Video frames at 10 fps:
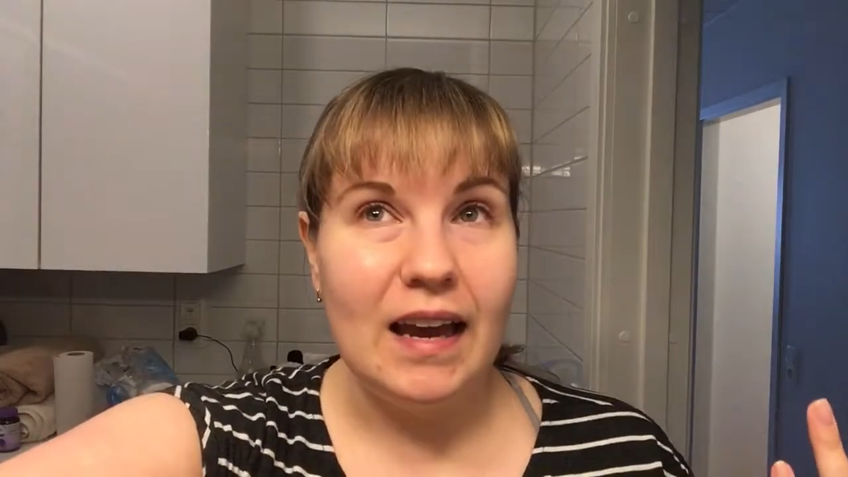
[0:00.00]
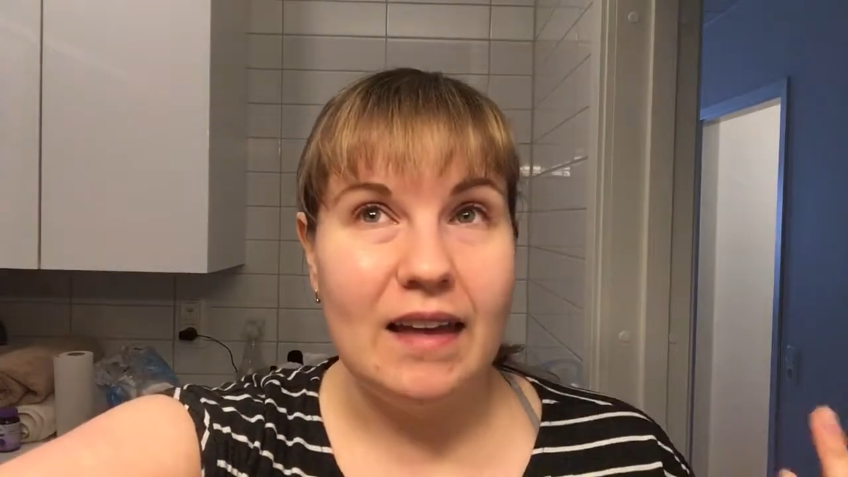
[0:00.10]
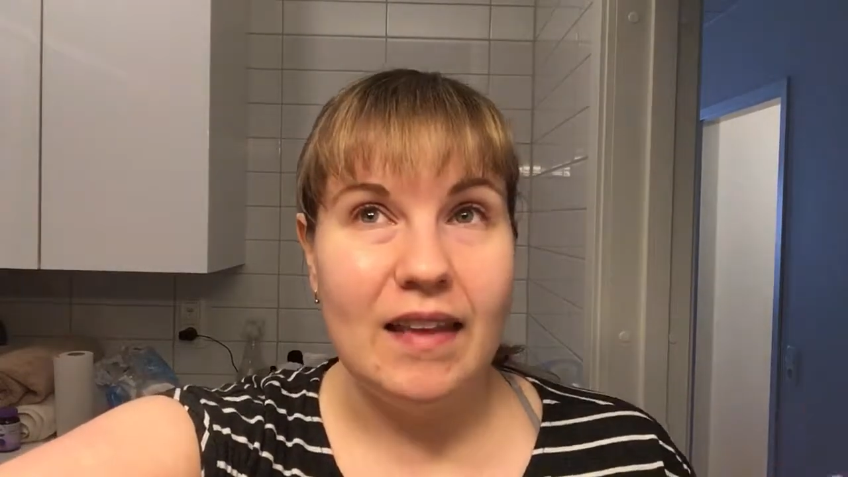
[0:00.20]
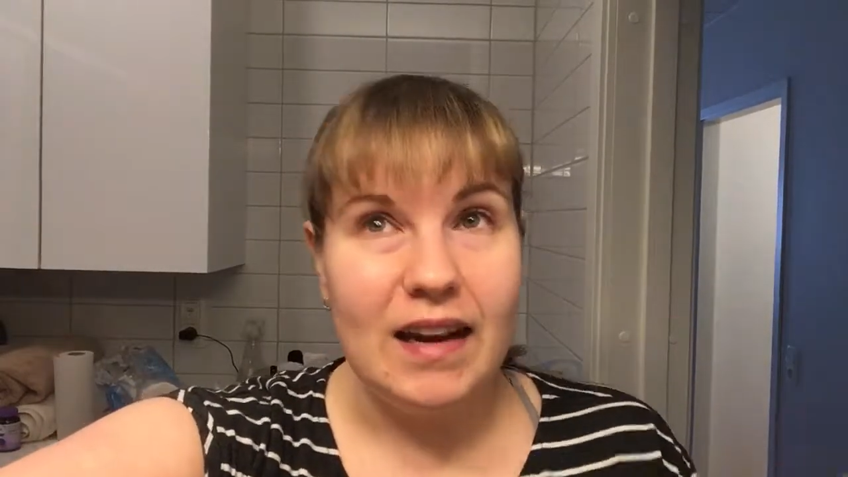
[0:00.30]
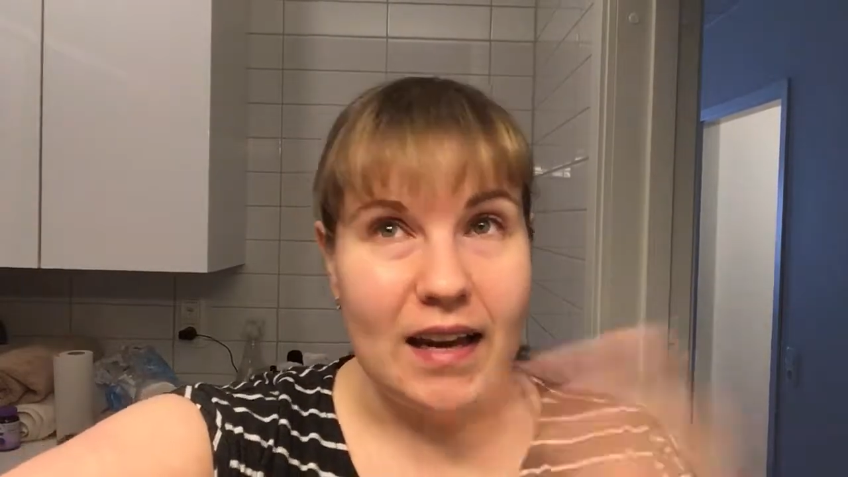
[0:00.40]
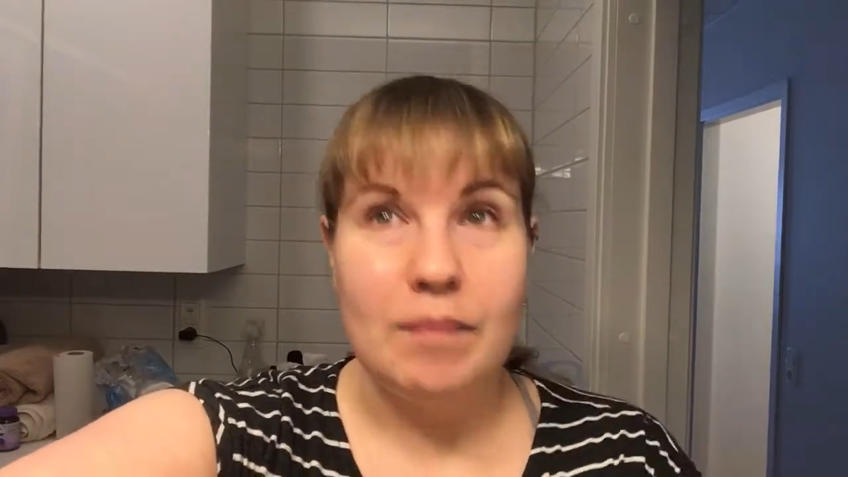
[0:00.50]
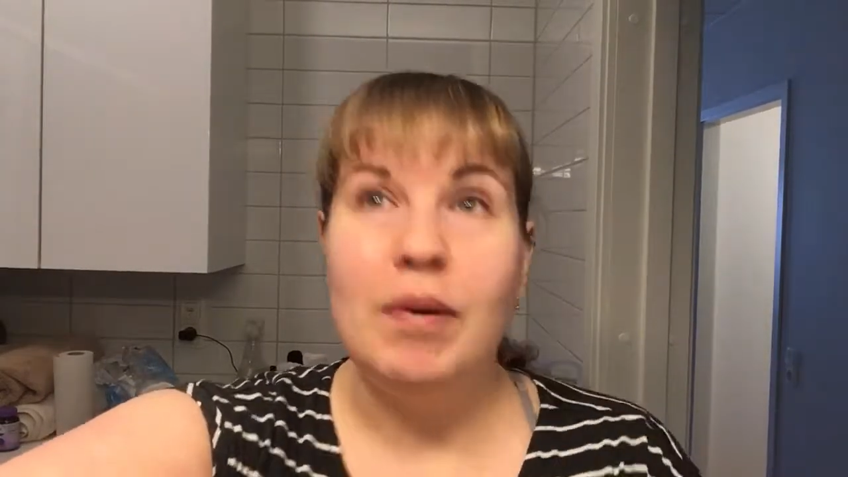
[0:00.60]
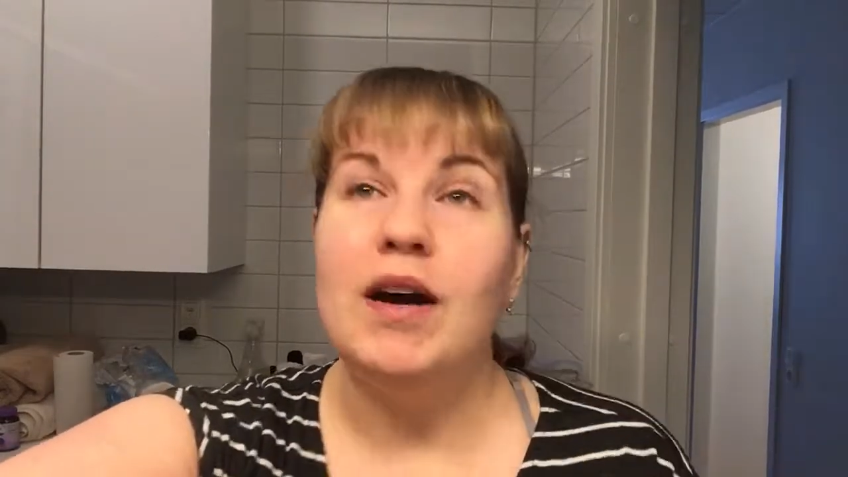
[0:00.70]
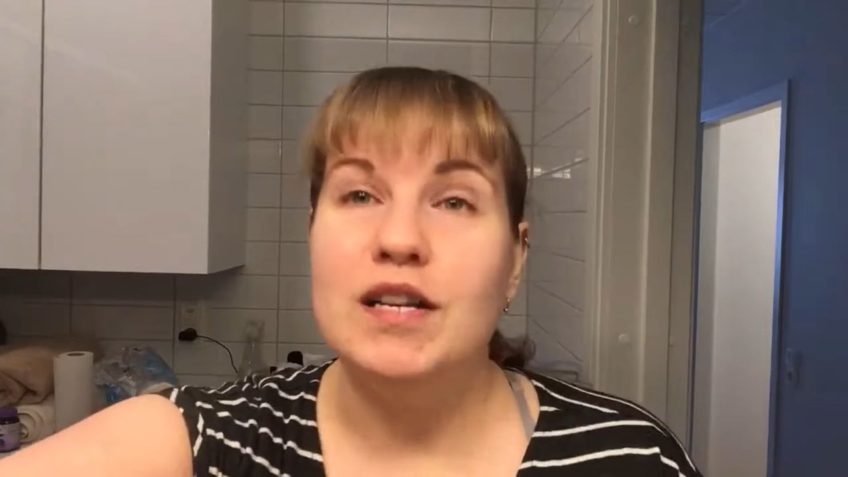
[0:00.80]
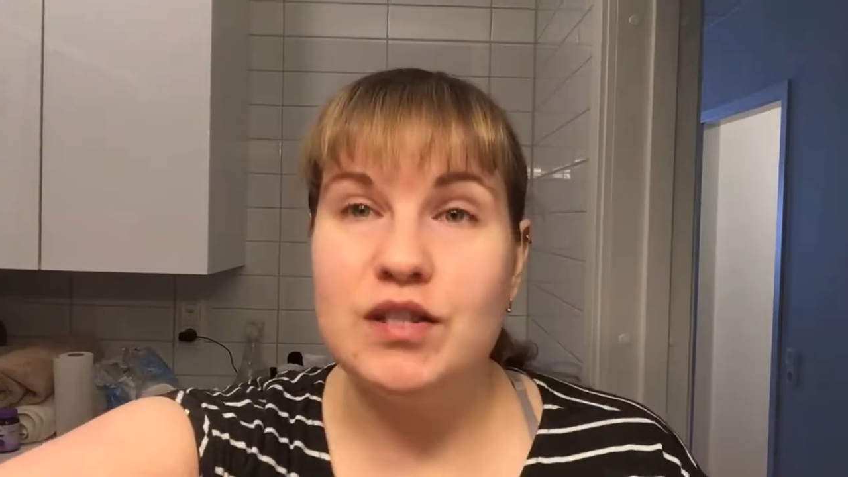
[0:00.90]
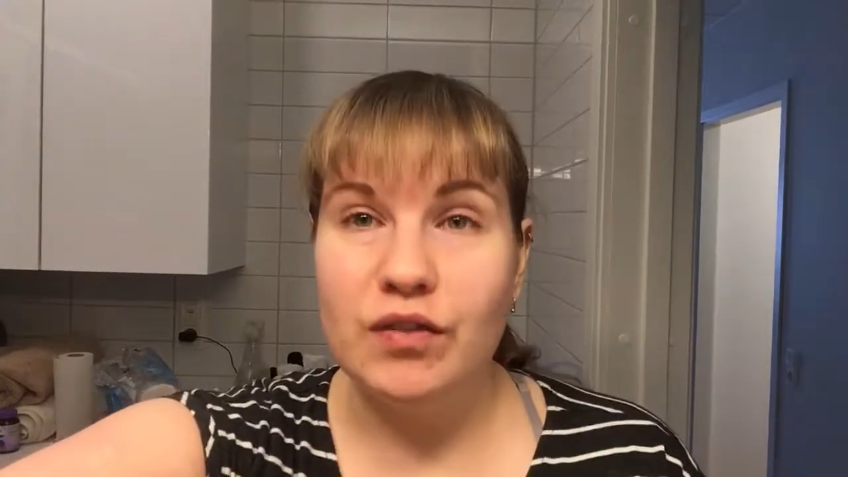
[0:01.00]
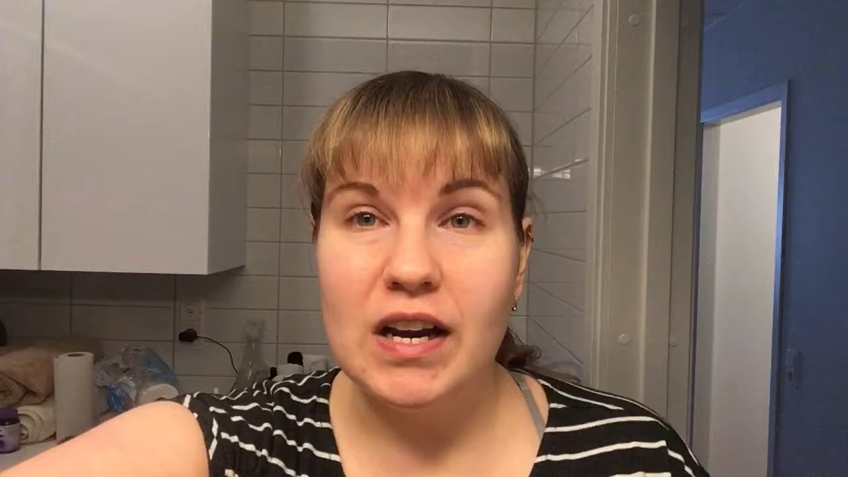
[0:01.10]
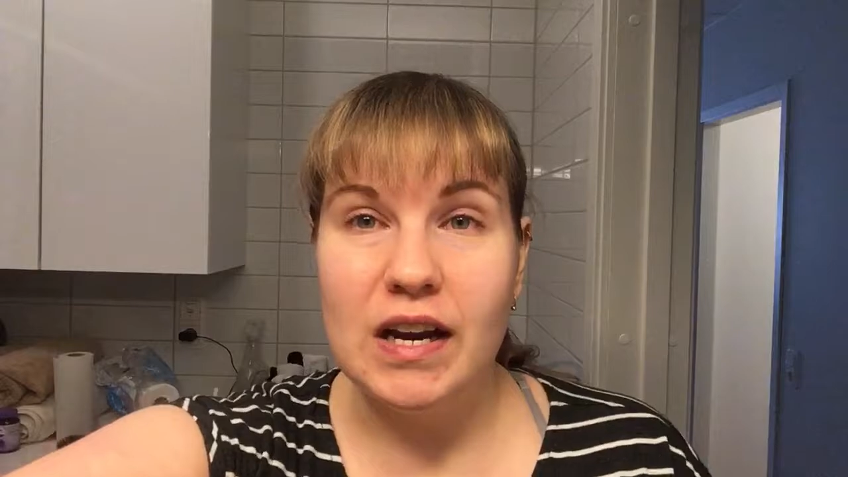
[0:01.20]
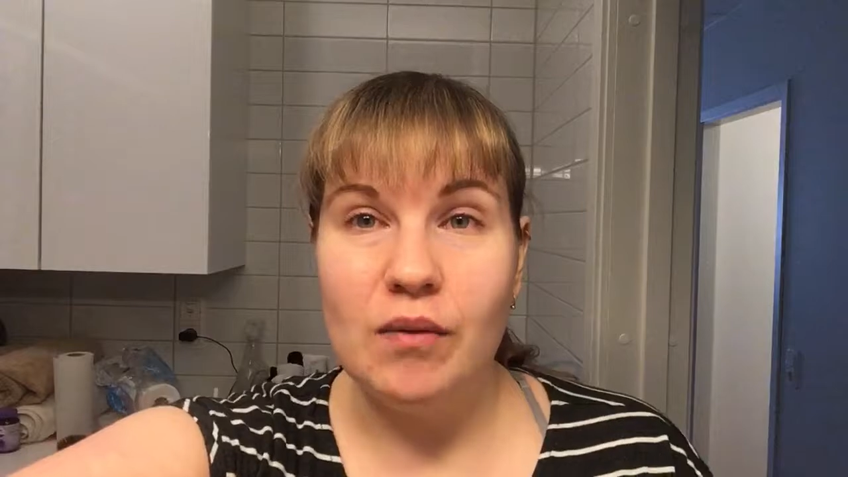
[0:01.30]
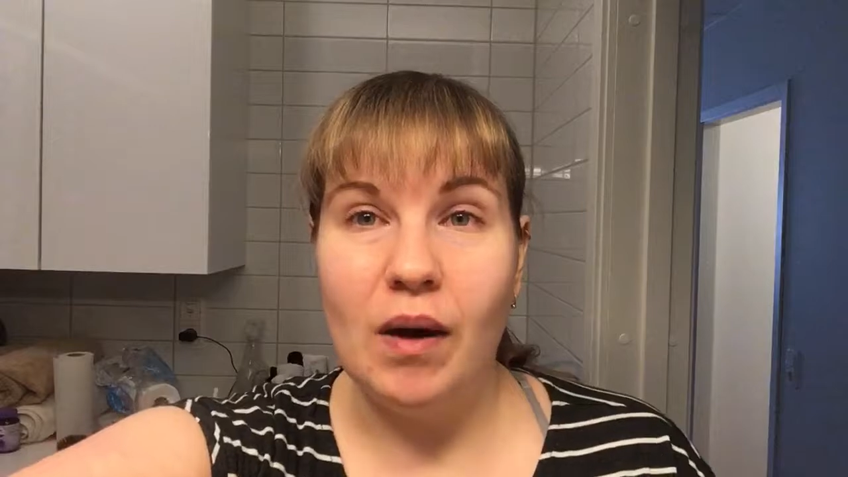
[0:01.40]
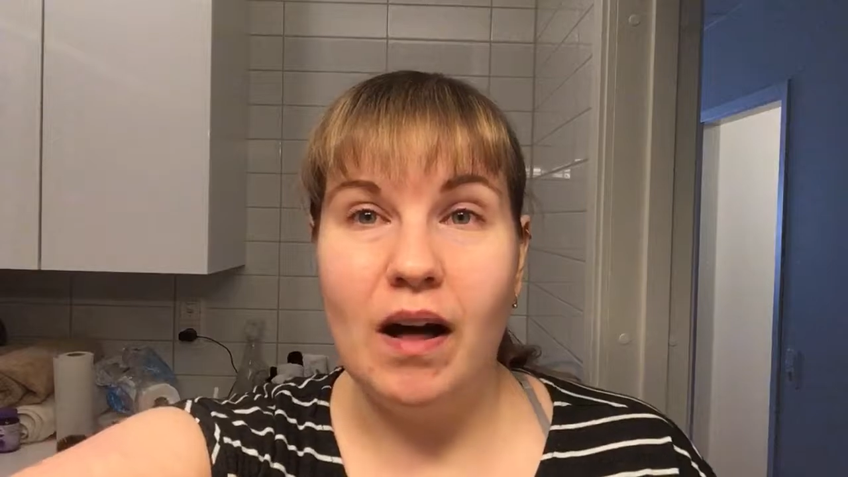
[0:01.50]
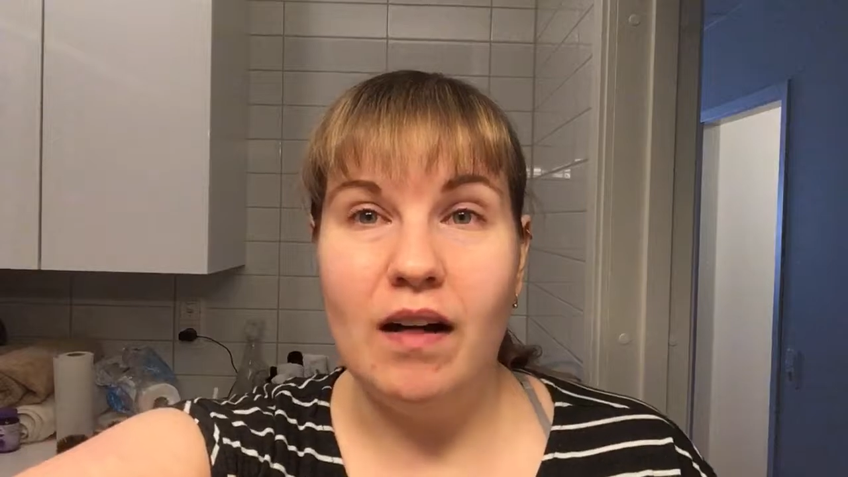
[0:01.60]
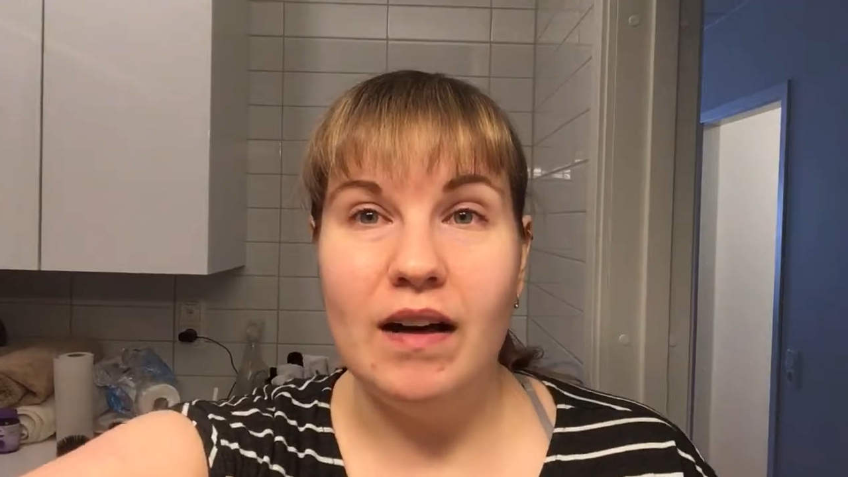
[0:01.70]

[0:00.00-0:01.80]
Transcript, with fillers: and then I get punished for eating well.